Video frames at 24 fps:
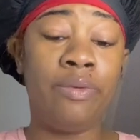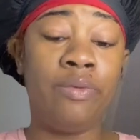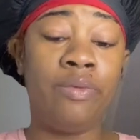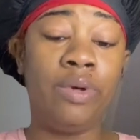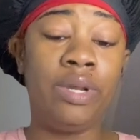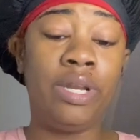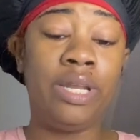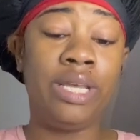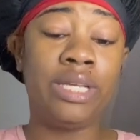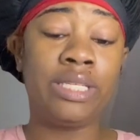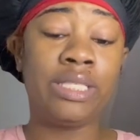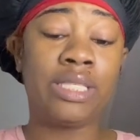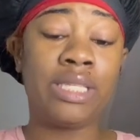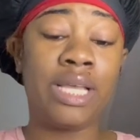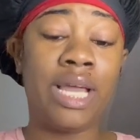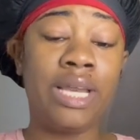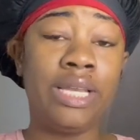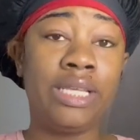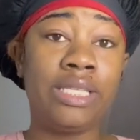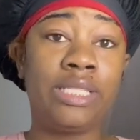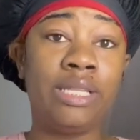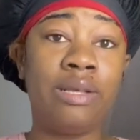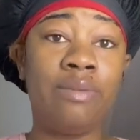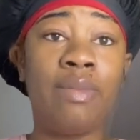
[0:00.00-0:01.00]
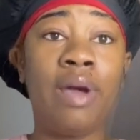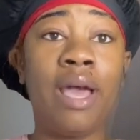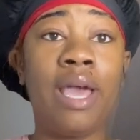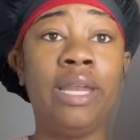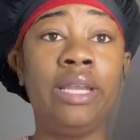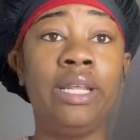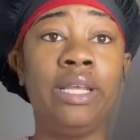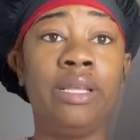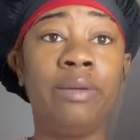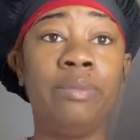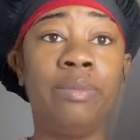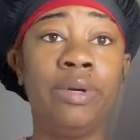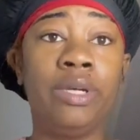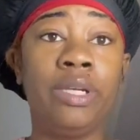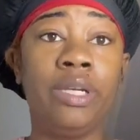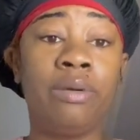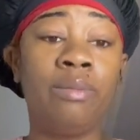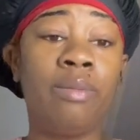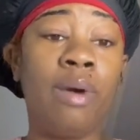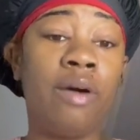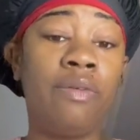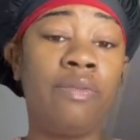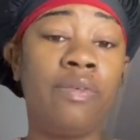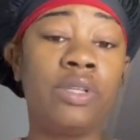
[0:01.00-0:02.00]
would have excited somebody, put
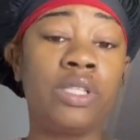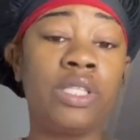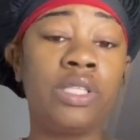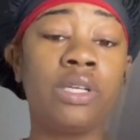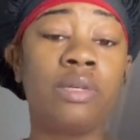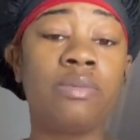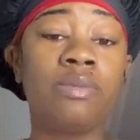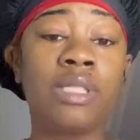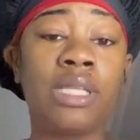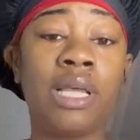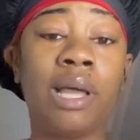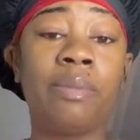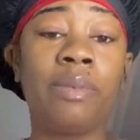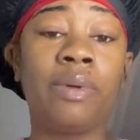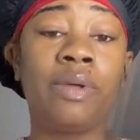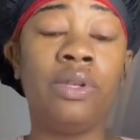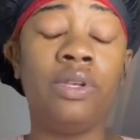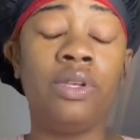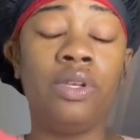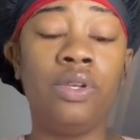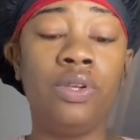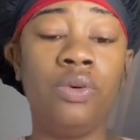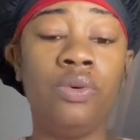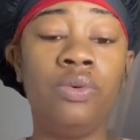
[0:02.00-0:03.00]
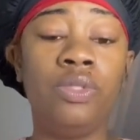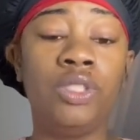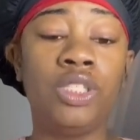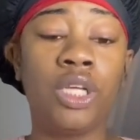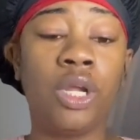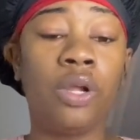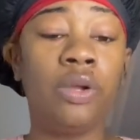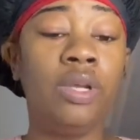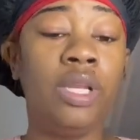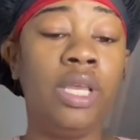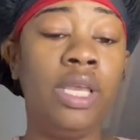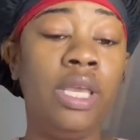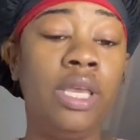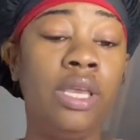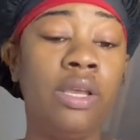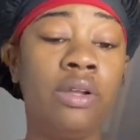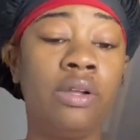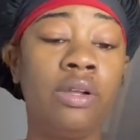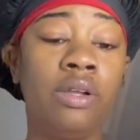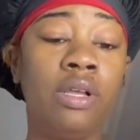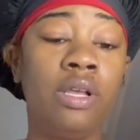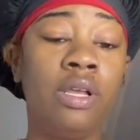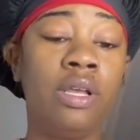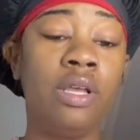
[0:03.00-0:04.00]
them off on some type of new journey
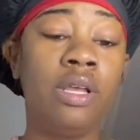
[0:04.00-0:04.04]
here.